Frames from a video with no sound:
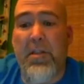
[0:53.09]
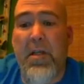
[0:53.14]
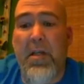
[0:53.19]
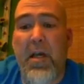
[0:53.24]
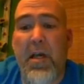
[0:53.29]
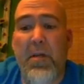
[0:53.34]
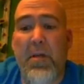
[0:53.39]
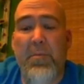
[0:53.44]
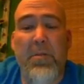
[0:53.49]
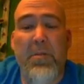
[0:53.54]

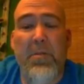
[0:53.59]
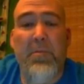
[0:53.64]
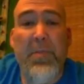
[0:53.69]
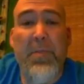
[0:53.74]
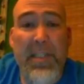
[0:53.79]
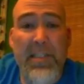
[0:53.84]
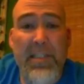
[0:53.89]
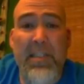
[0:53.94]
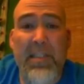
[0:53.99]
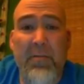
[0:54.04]
times,
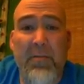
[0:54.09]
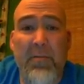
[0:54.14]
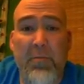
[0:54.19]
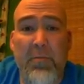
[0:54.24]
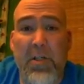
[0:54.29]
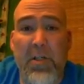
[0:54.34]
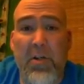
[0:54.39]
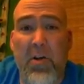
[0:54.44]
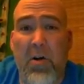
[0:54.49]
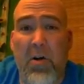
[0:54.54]
please give
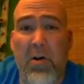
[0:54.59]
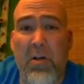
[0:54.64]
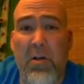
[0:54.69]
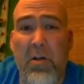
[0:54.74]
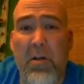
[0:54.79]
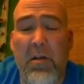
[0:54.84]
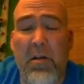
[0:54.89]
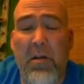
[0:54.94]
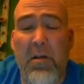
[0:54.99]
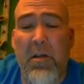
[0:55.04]
me a call